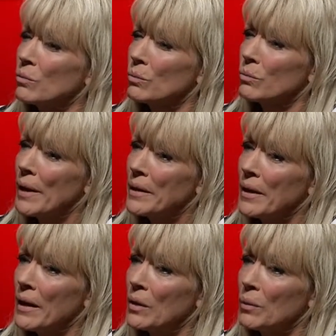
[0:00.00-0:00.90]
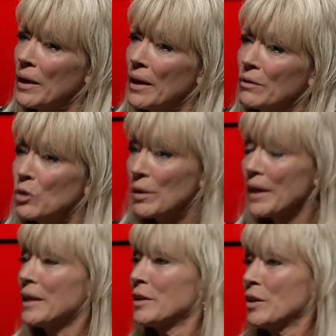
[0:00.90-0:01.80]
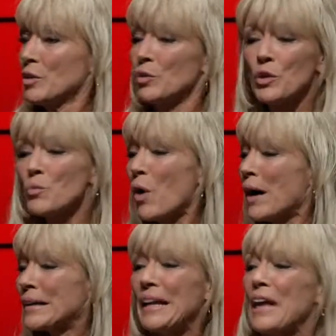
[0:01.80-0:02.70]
right now we have you can't you can walk in